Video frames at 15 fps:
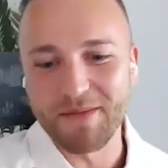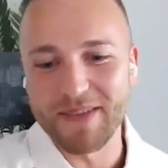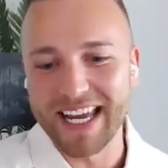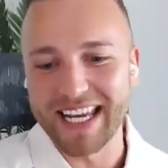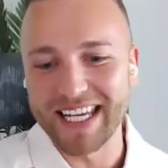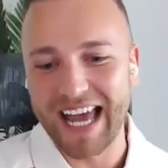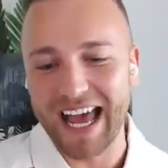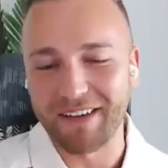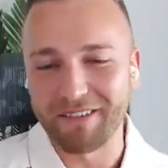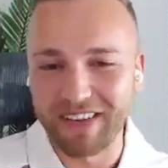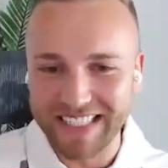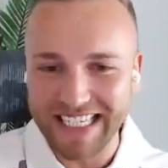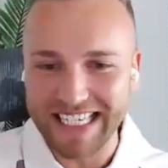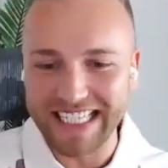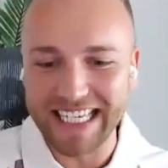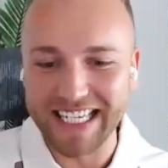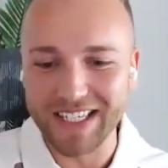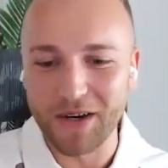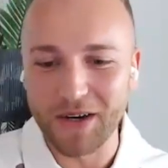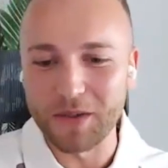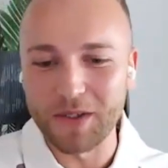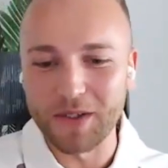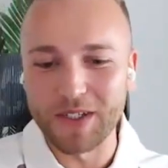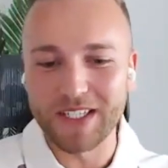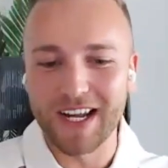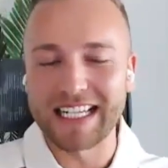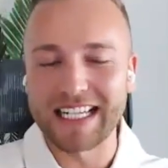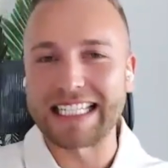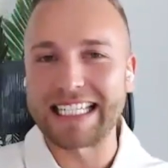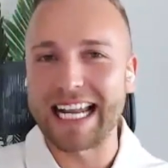that at 15 years old, you
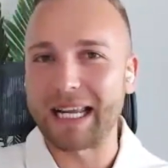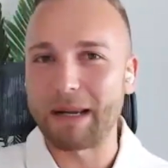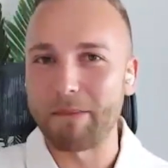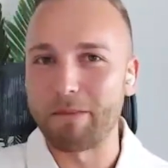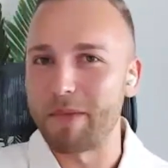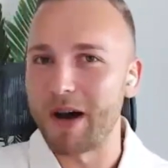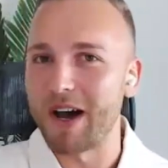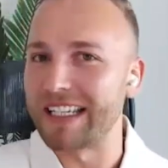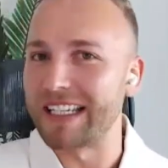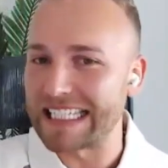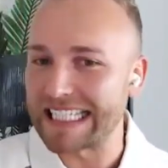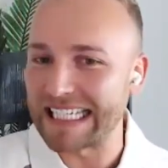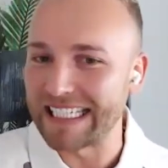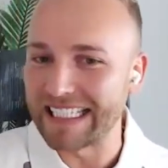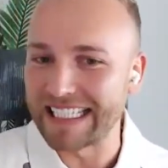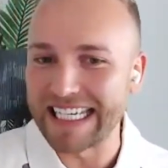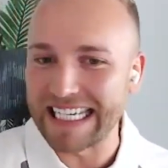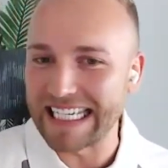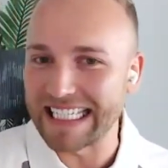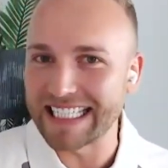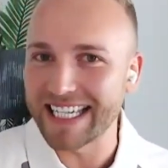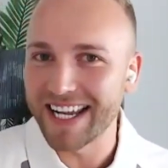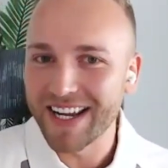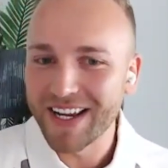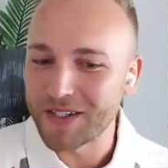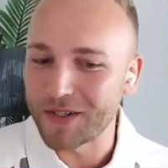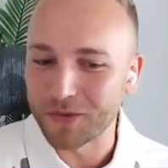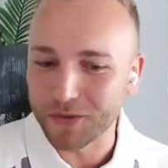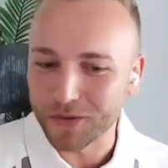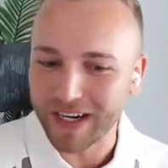started selling burned CDs to
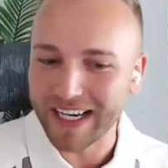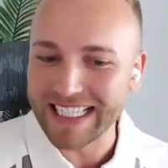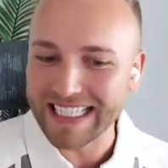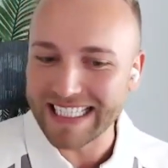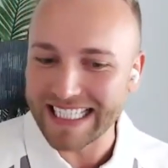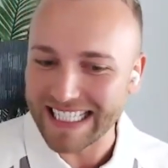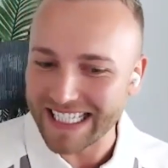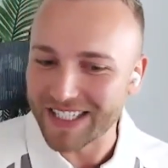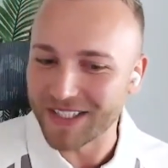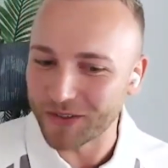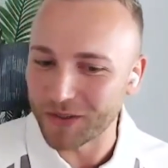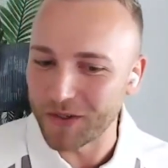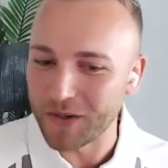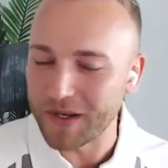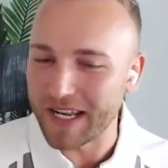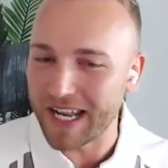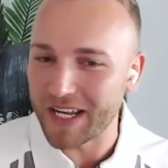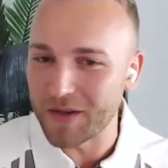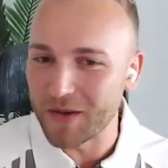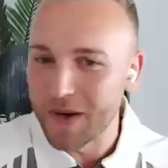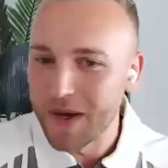friends. Is this true? And then you